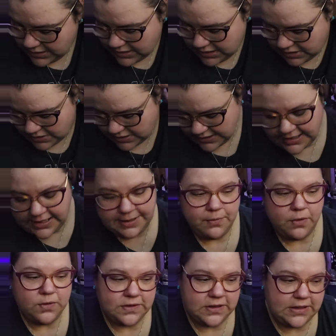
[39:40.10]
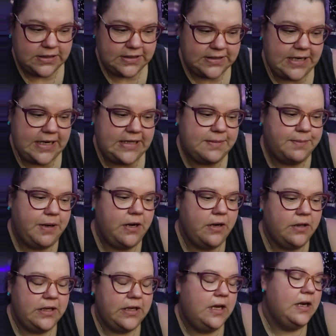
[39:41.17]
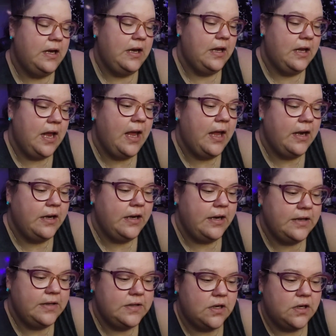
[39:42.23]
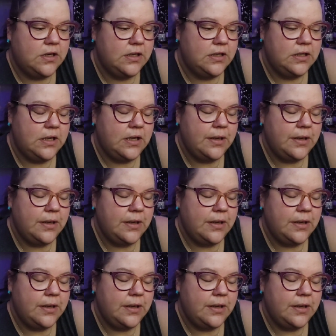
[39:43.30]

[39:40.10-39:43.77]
You can get it mostly in the States. Apparently Canada started